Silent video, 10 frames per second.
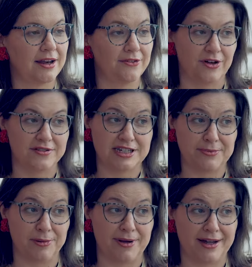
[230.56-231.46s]
It involves a
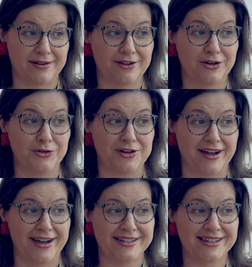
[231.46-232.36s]
diplomat who
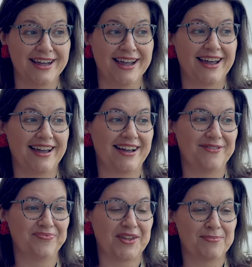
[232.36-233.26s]
dies.
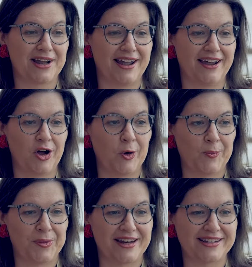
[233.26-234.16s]
But I
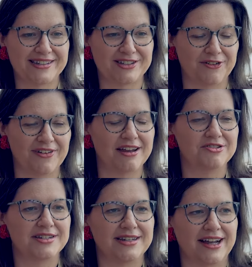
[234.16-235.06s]
hope that it's a sort of
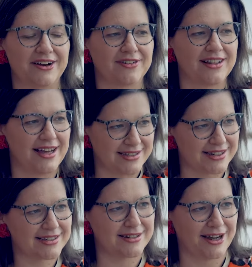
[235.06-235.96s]
interesting kind of
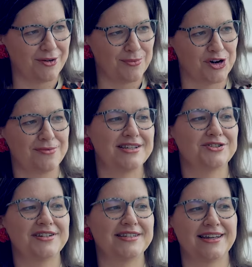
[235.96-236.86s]
classic style murder
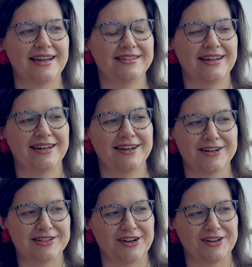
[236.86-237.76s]
mystery set in an
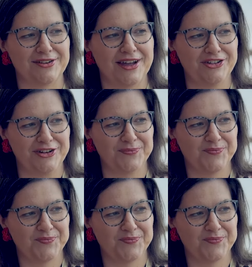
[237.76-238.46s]
exotic location.